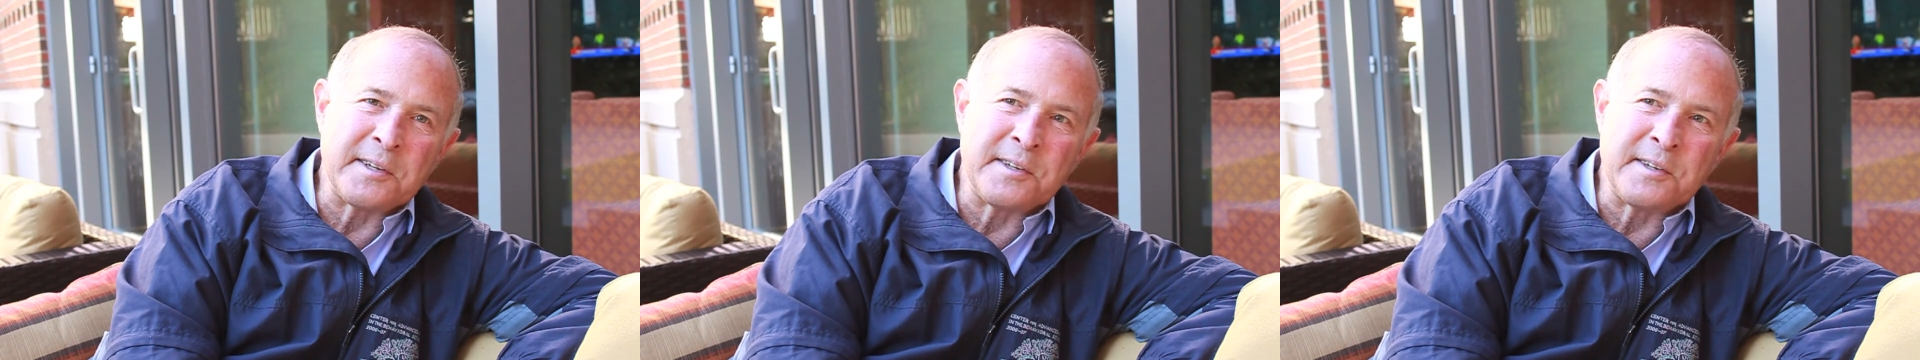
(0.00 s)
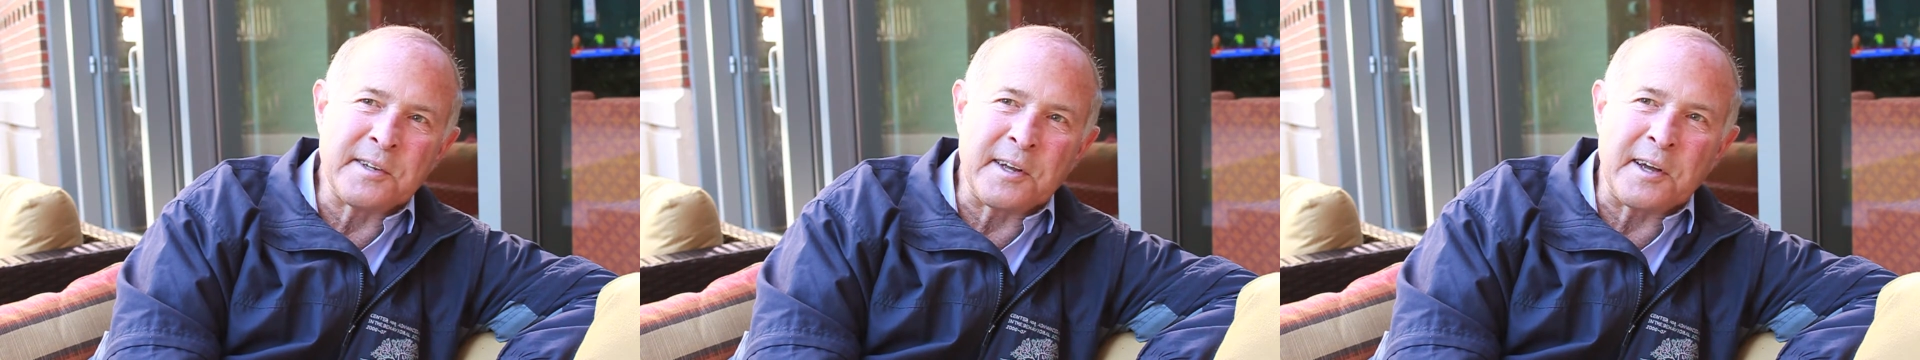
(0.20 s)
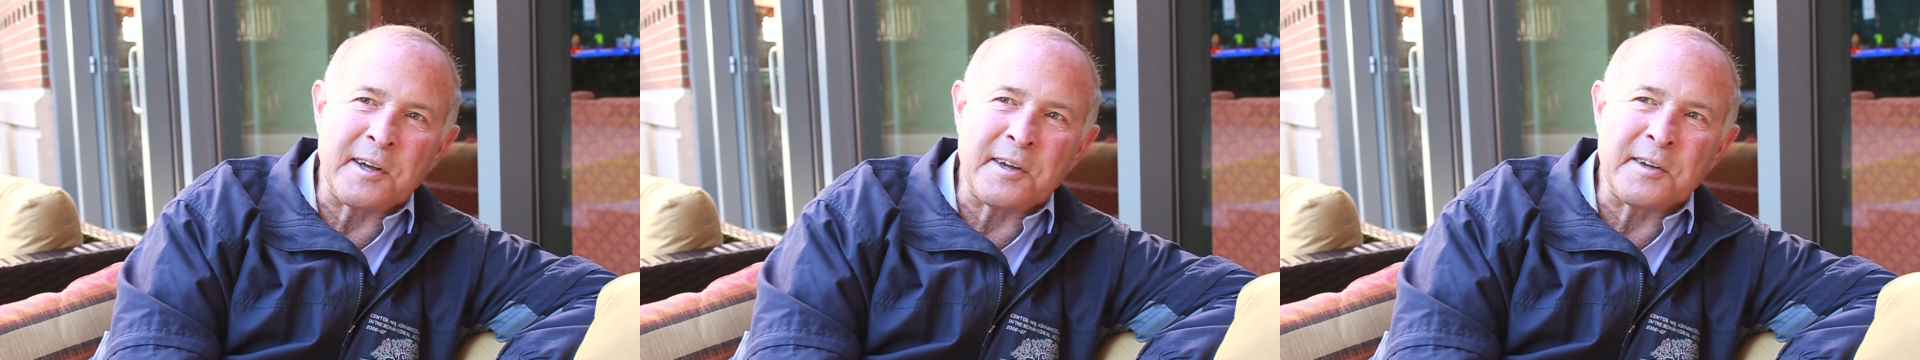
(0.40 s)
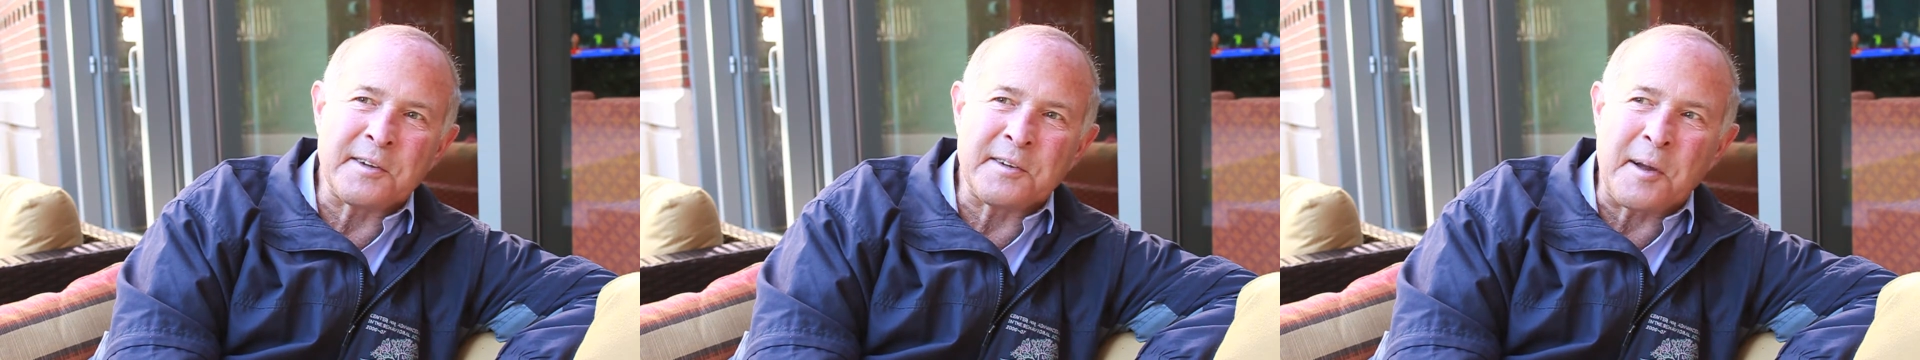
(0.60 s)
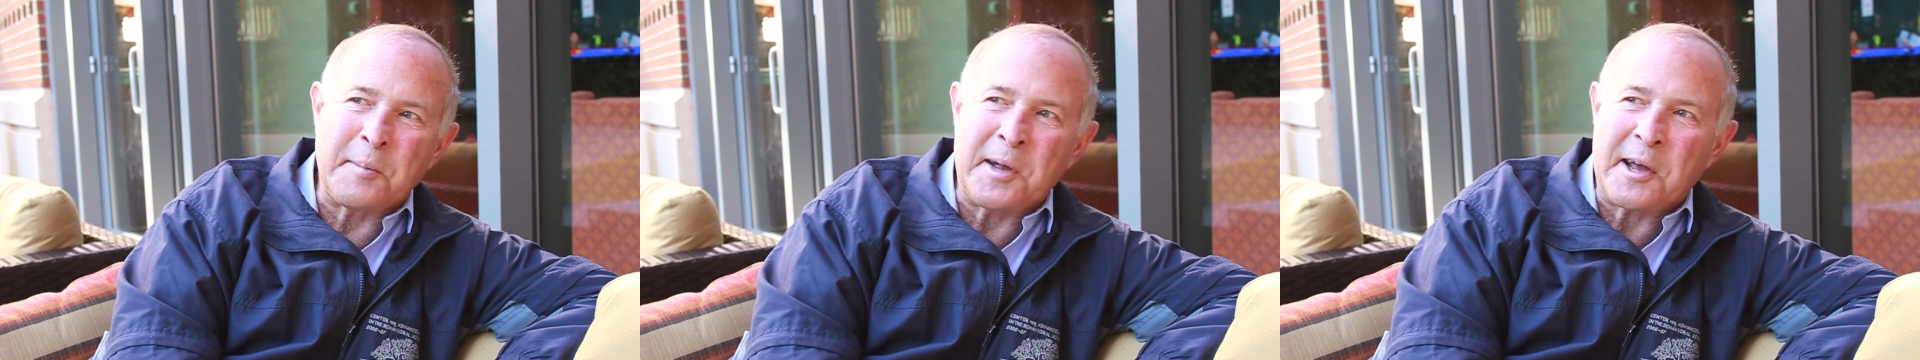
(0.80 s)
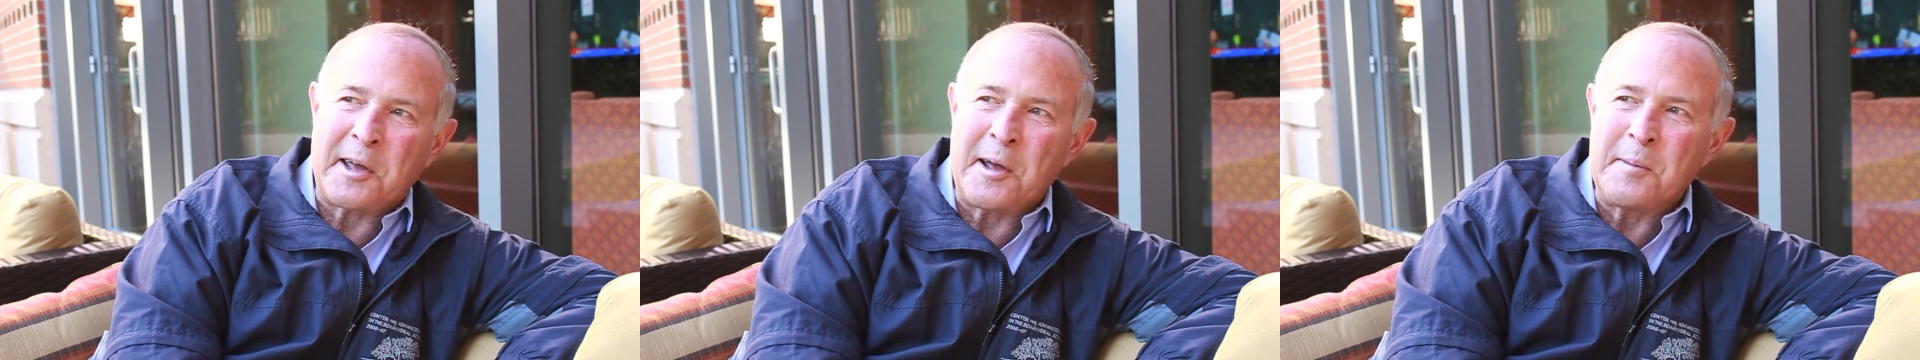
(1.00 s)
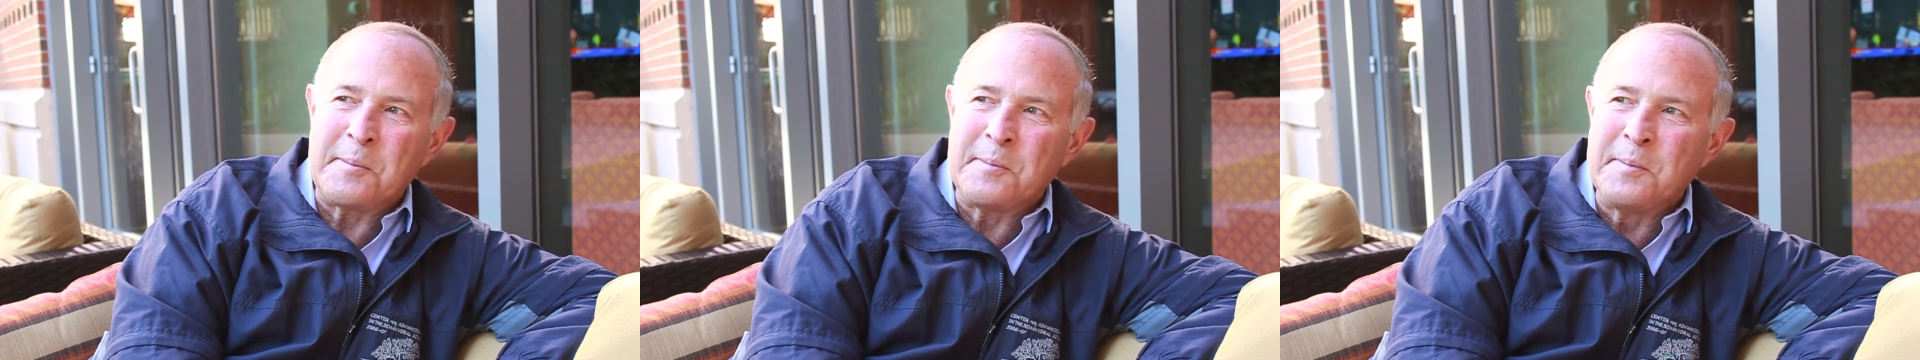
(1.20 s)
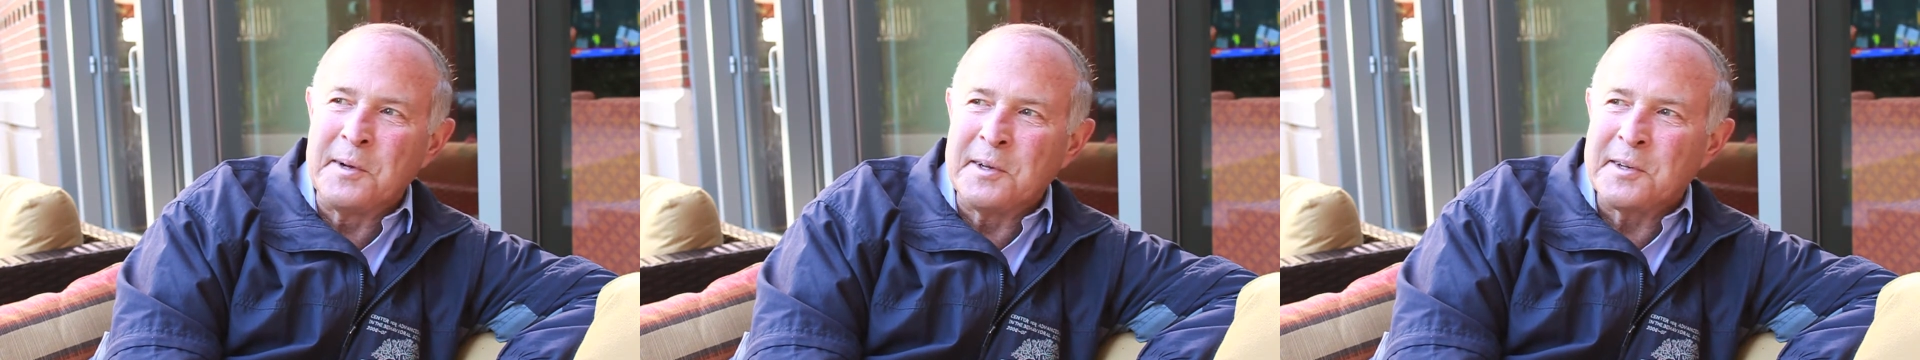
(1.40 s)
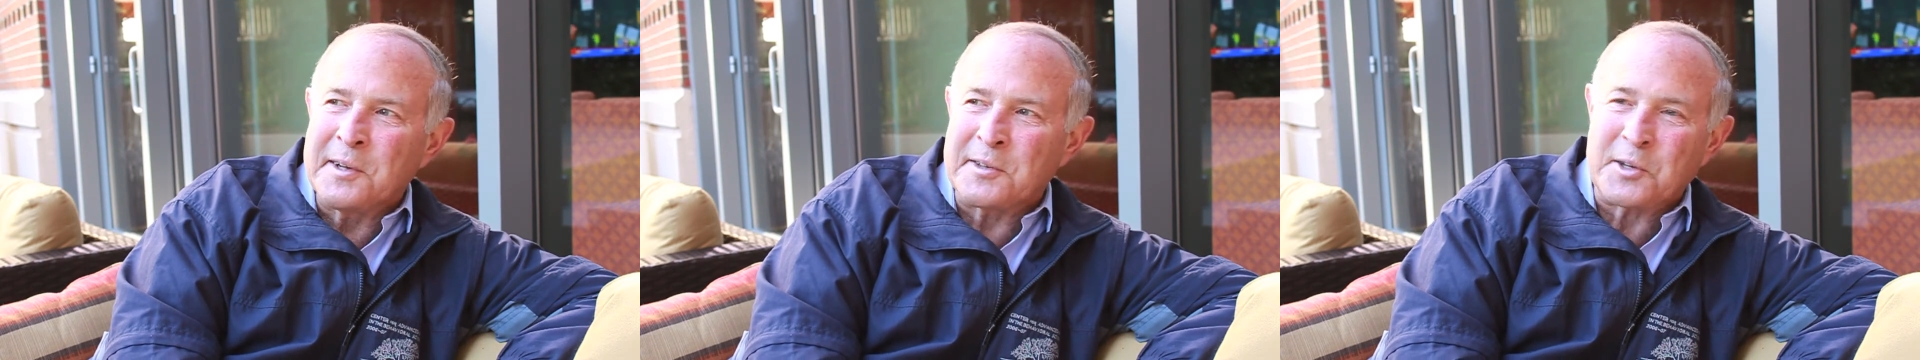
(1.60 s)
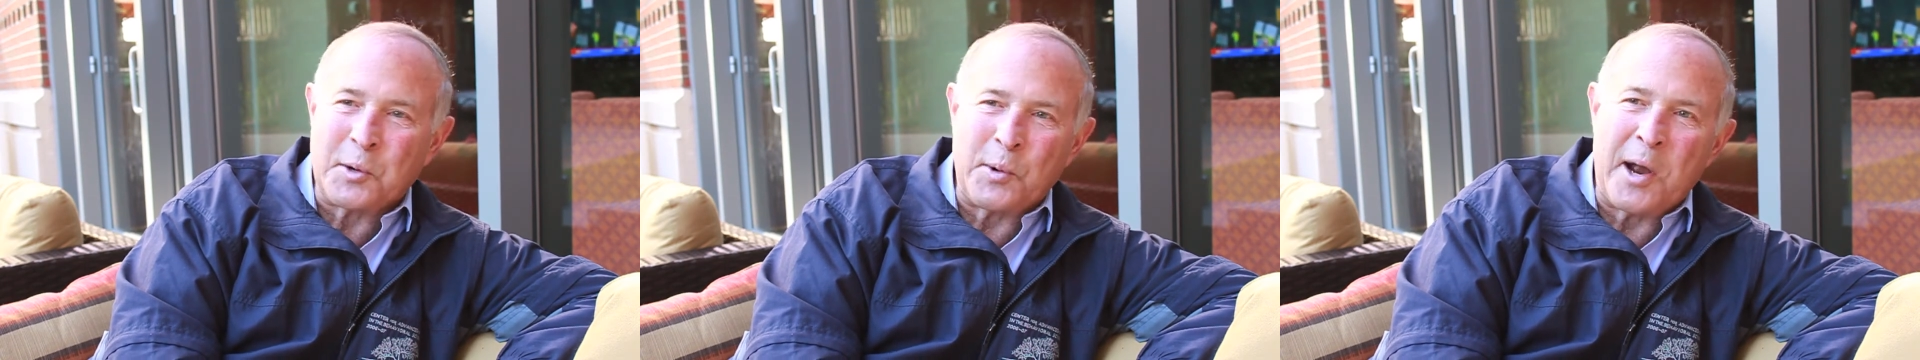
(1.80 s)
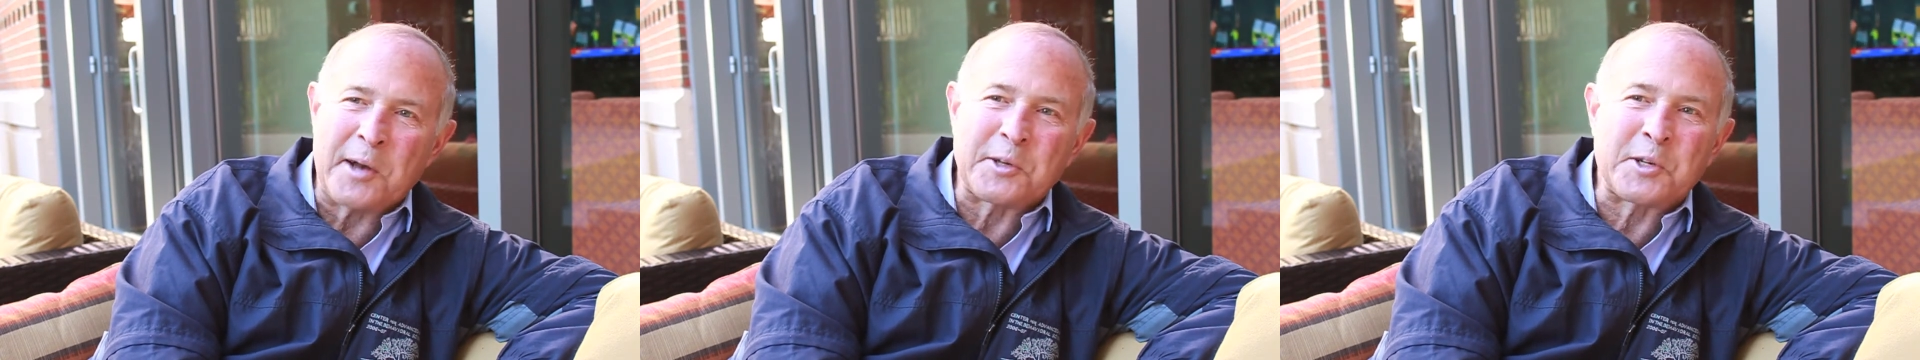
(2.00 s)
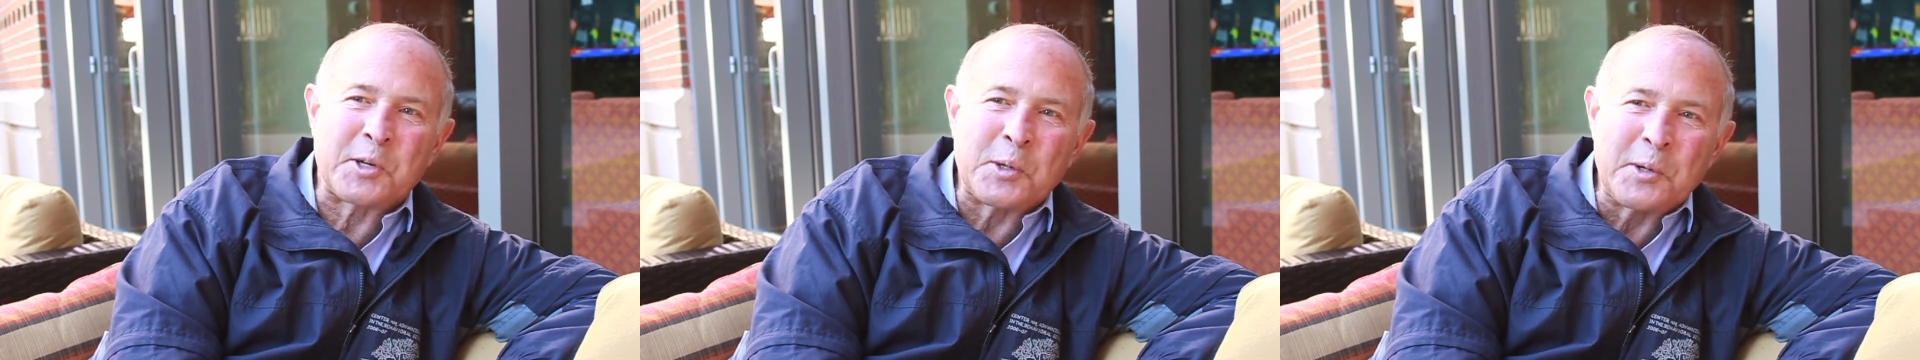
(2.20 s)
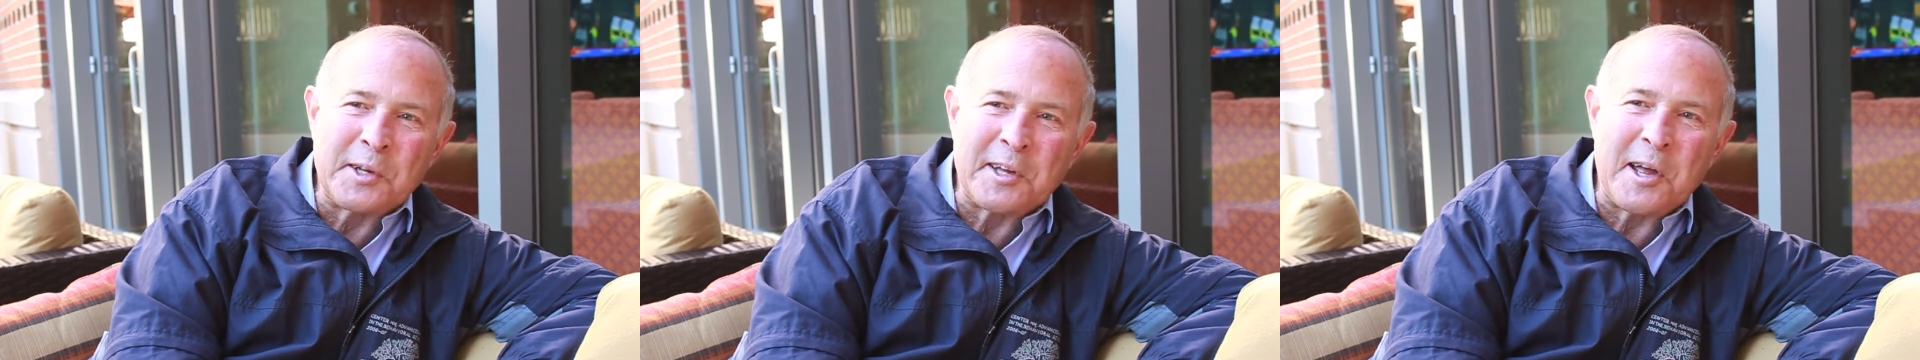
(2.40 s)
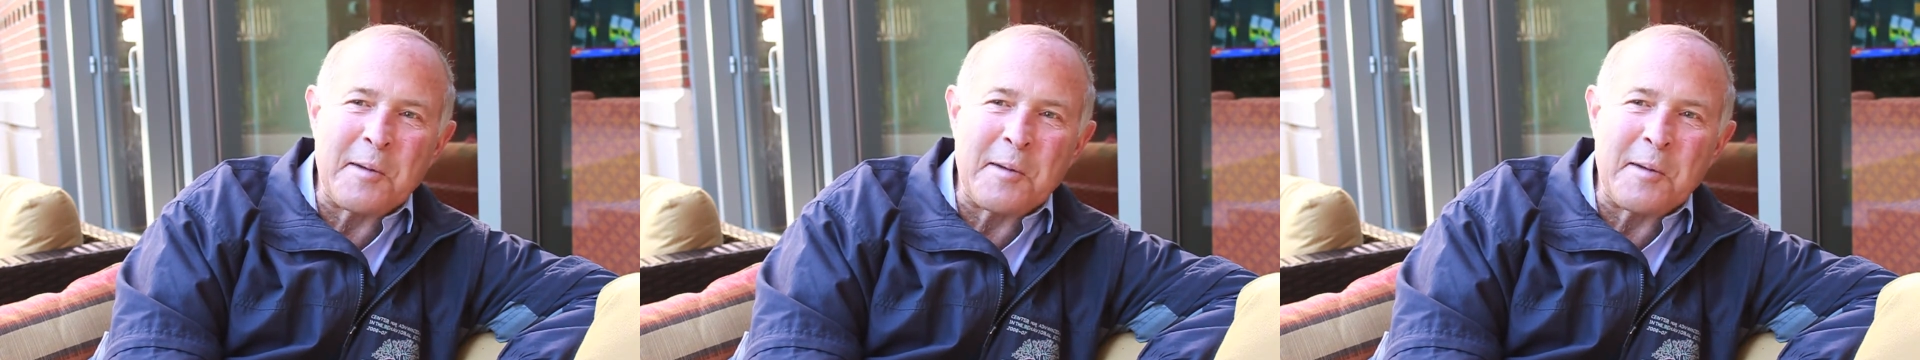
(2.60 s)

I came as a graduate student.